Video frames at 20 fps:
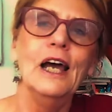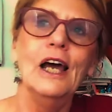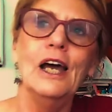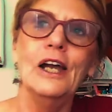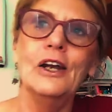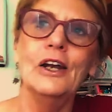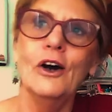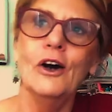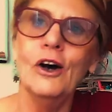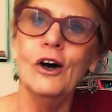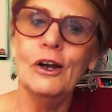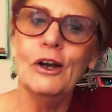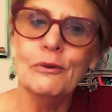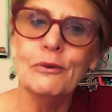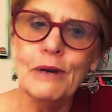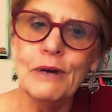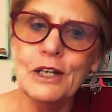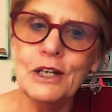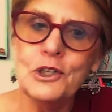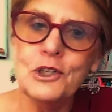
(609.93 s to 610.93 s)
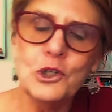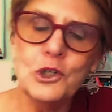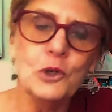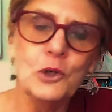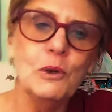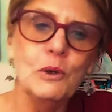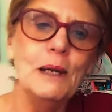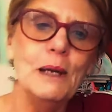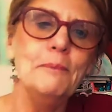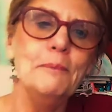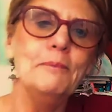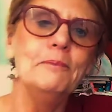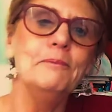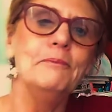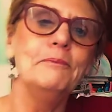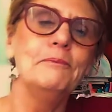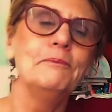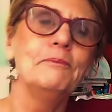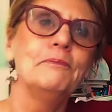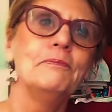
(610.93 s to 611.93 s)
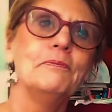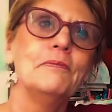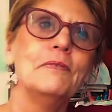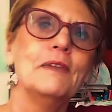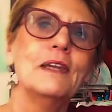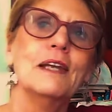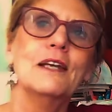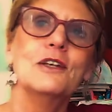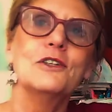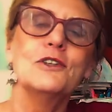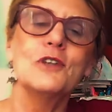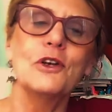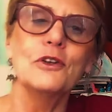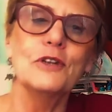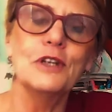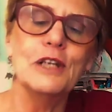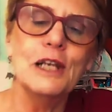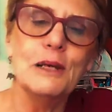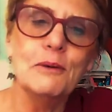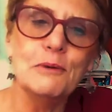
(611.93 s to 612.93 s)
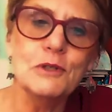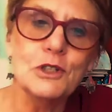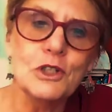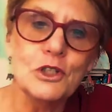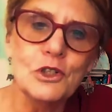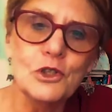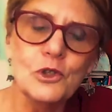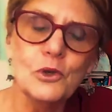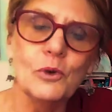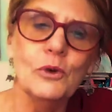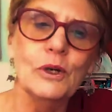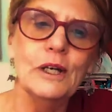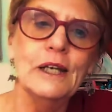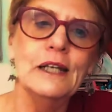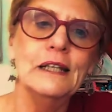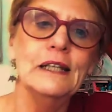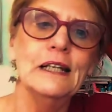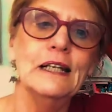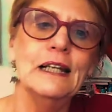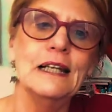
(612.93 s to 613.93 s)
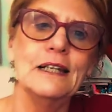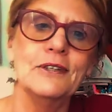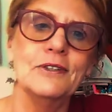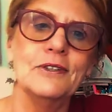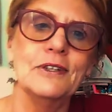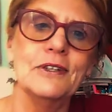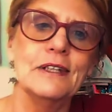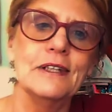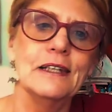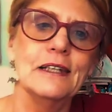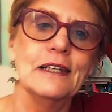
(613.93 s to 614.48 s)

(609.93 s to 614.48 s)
And I read to him so that he was enjoying the lesson.